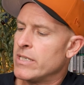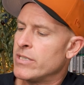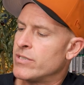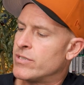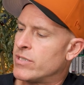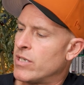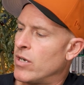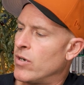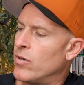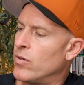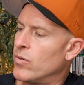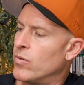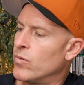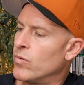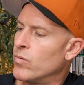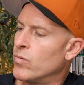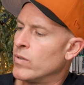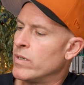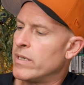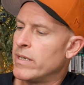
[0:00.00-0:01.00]

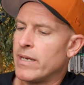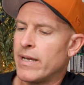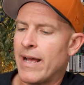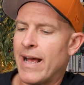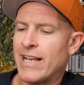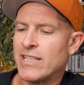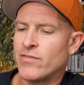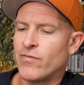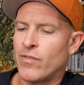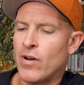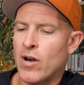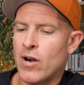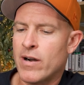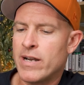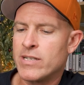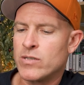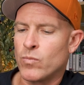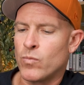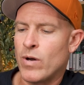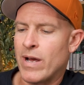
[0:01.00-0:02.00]
So as far
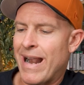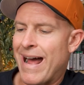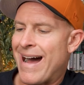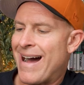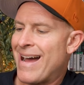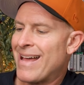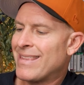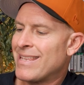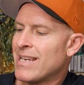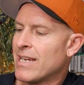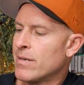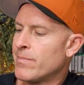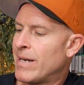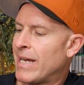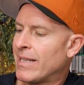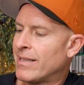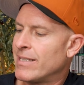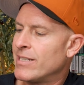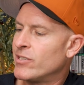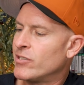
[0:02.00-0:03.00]
as what I think
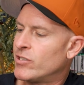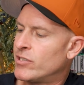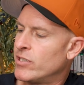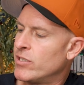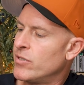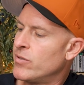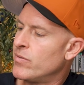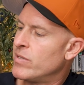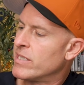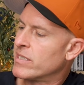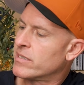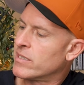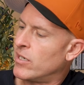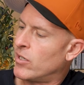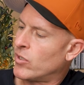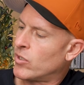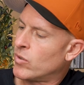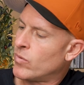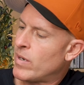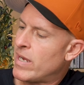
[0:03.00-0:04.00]
about this shoe, this
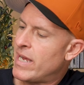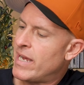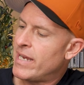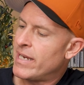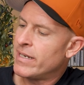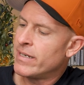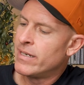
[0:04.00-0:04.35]
colorway,